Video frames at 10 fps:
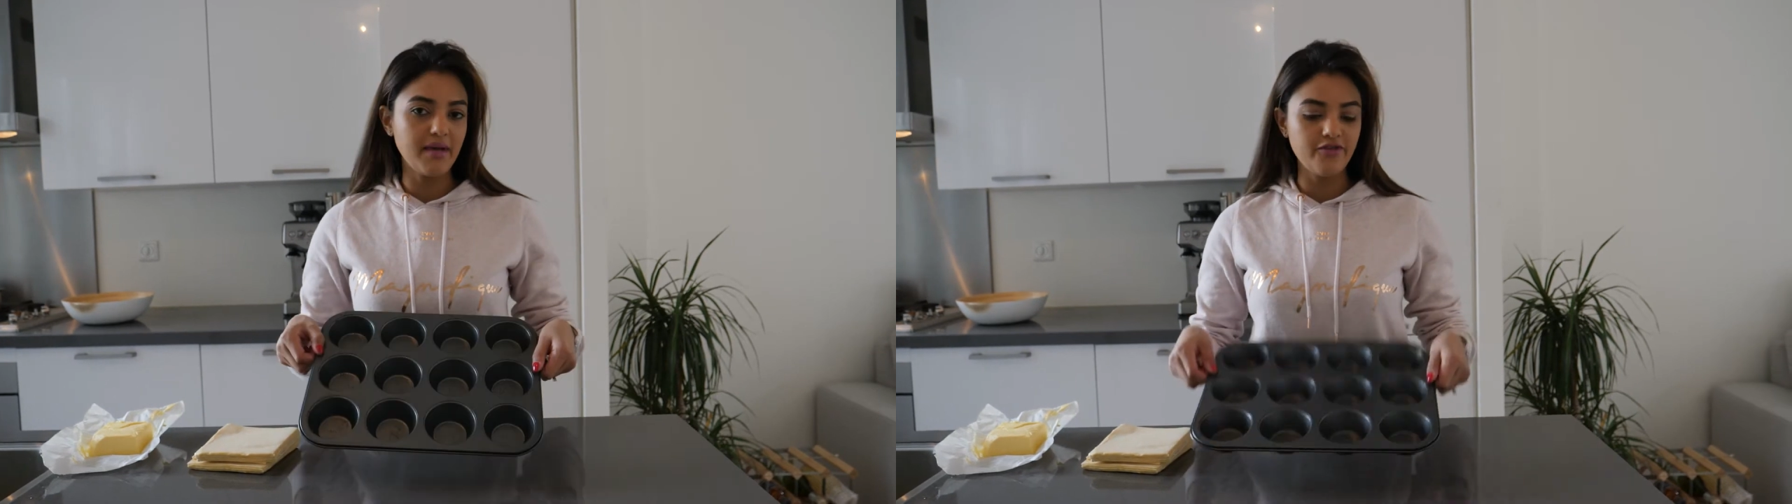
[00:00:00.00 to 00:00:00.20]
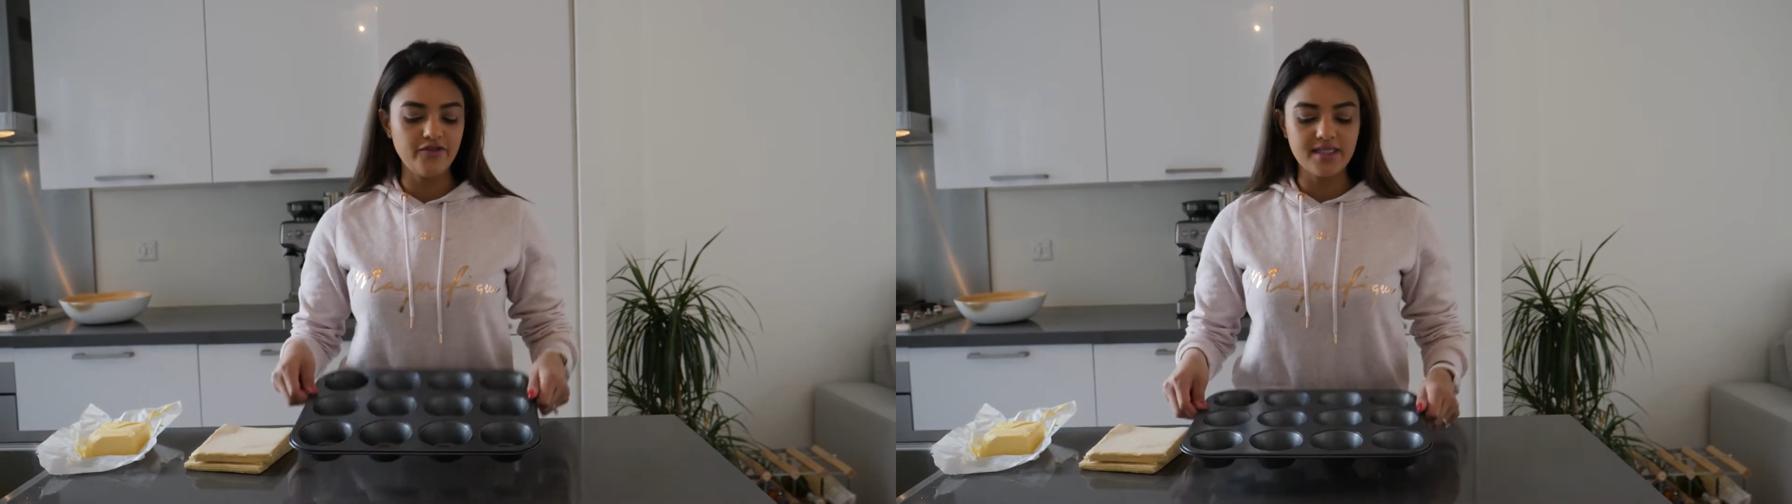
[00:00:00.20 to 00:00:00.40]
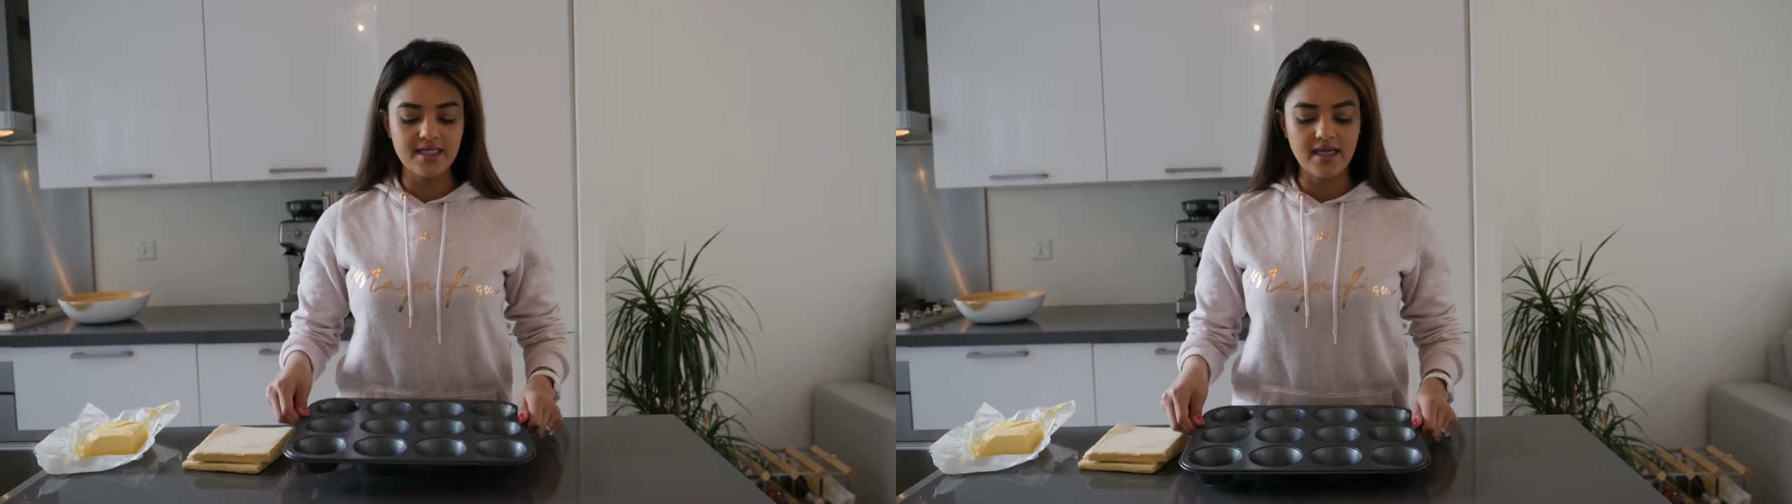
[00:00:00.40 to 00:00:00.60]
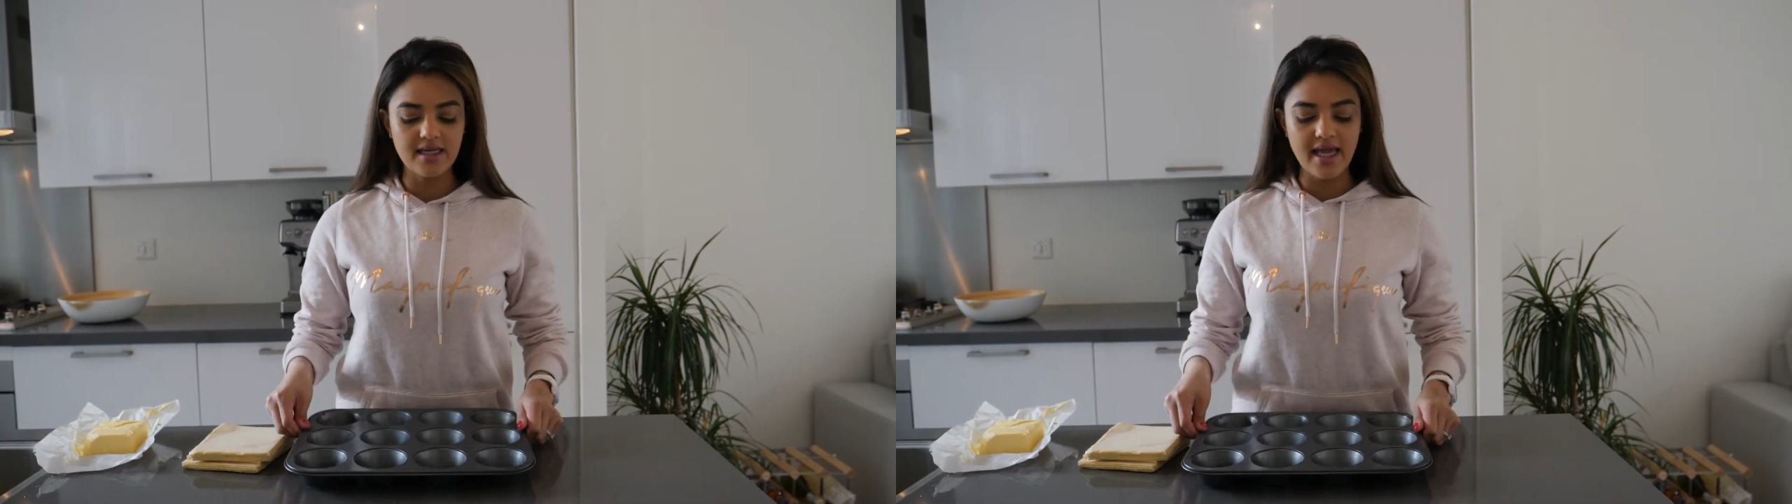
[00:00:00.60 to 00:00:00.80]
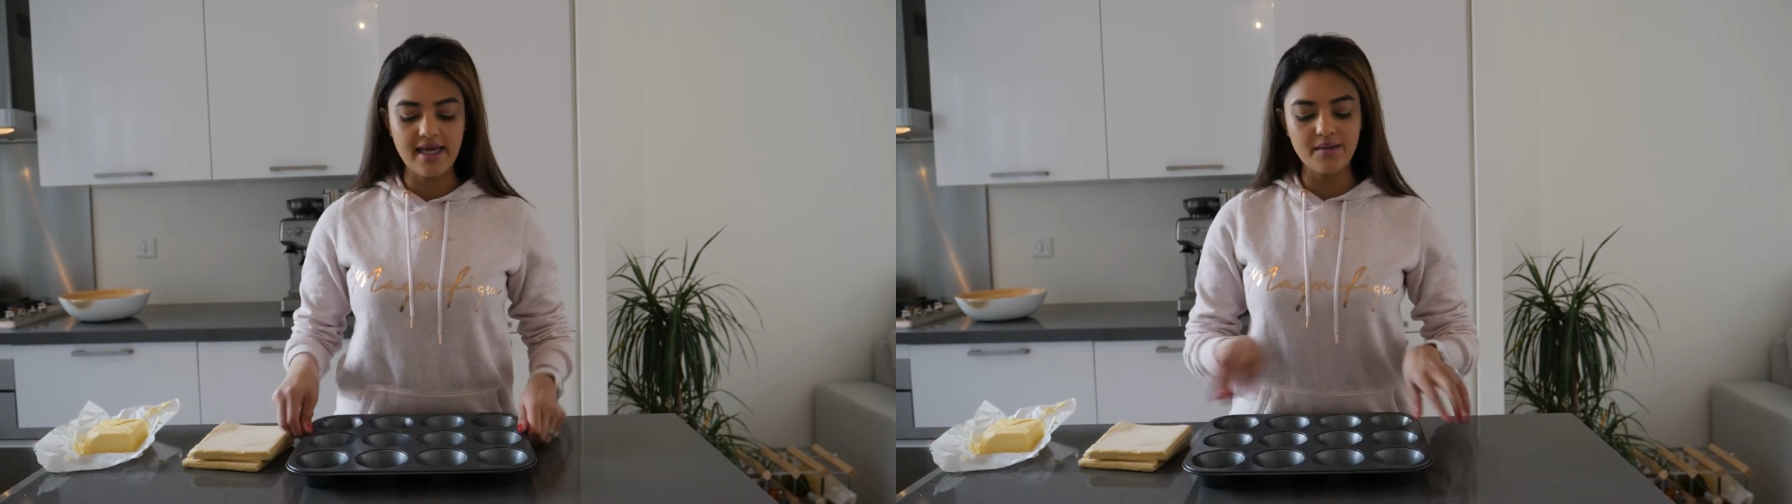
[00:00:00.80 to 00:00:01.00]
muffin
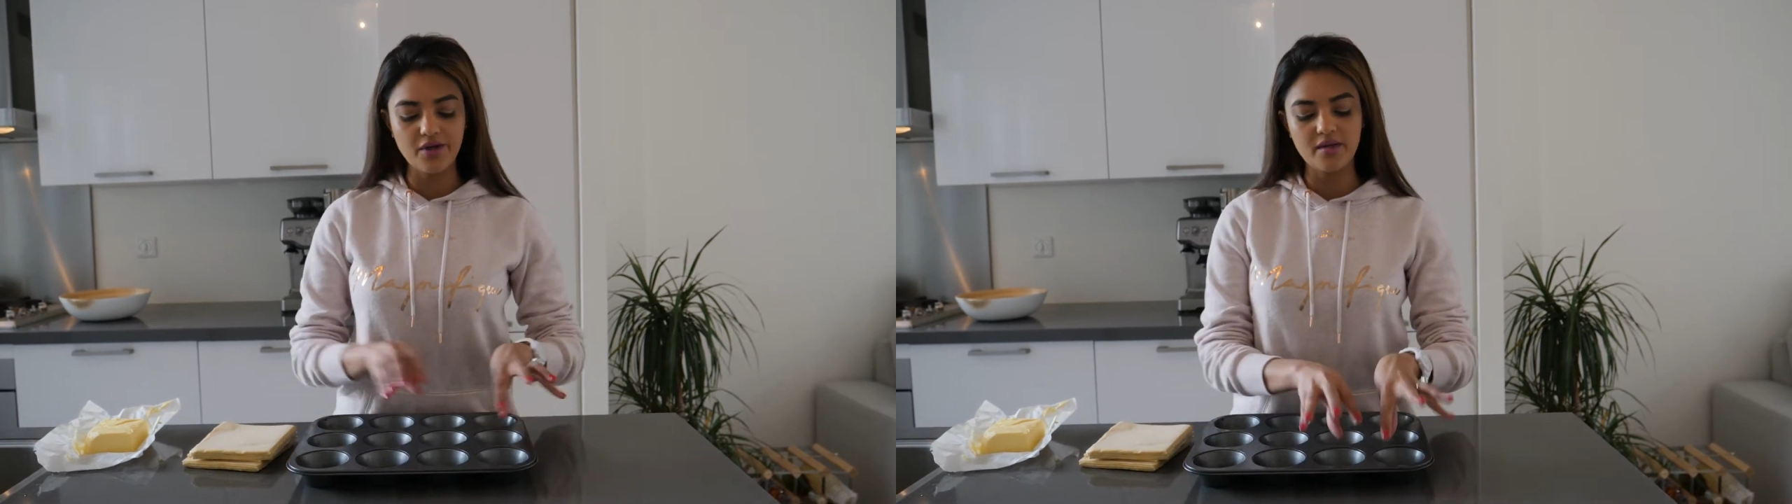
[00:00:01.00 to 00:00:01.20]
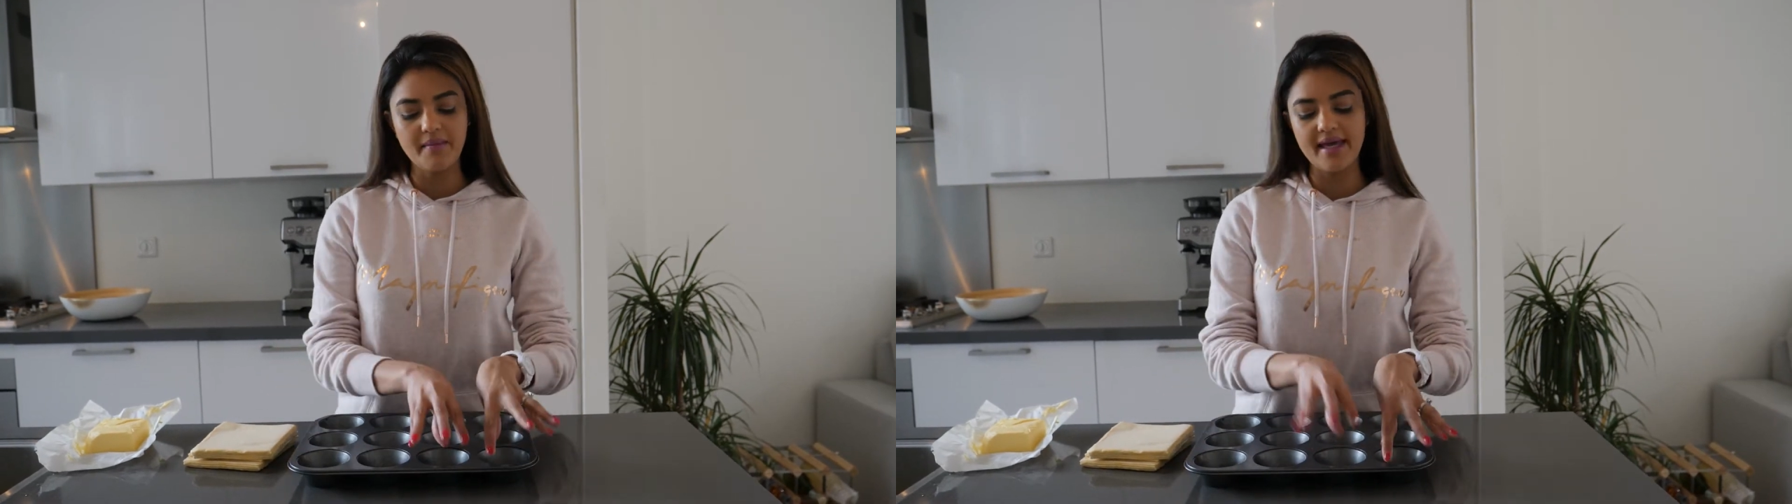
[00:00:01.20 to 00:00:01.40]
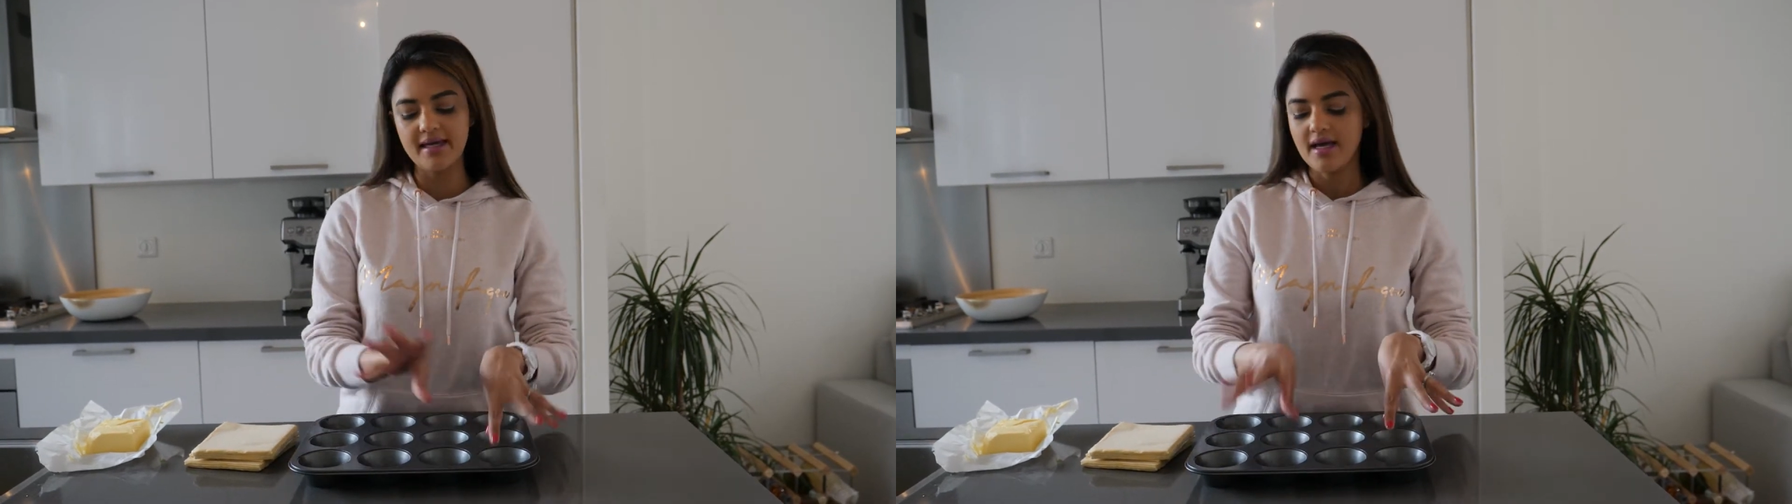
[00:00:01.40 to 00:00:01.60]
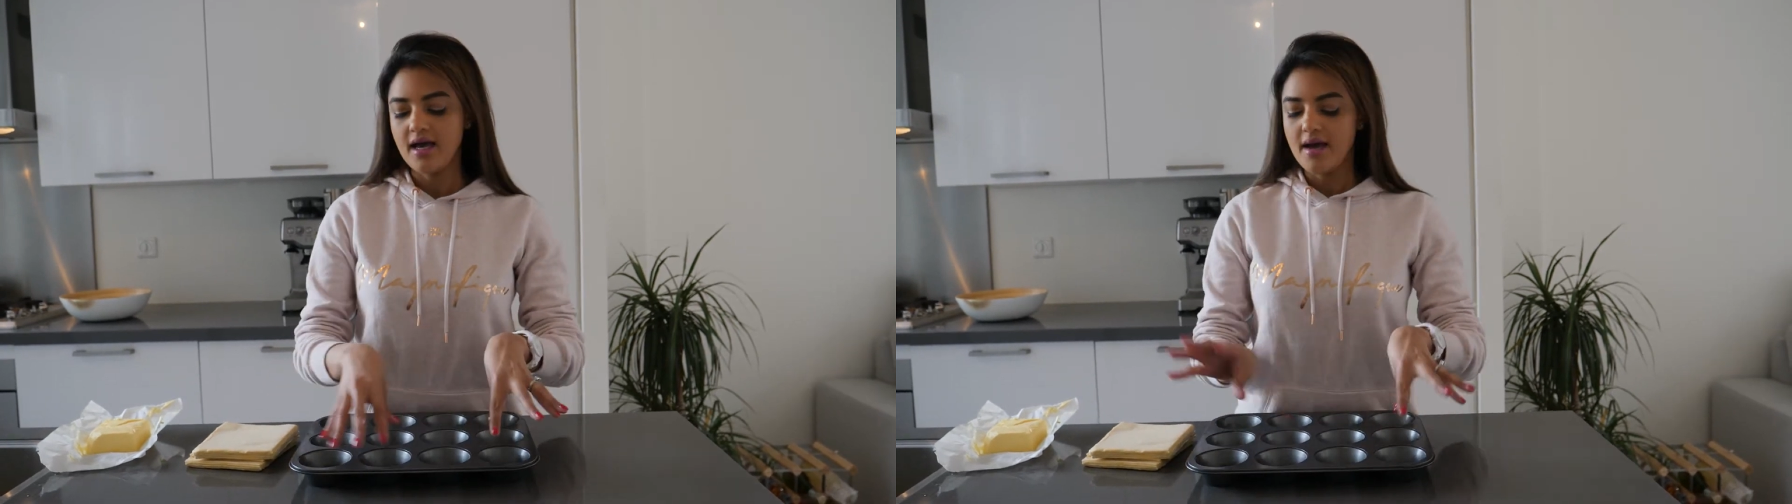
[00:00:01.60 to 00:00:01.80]
tin and I'm gonna make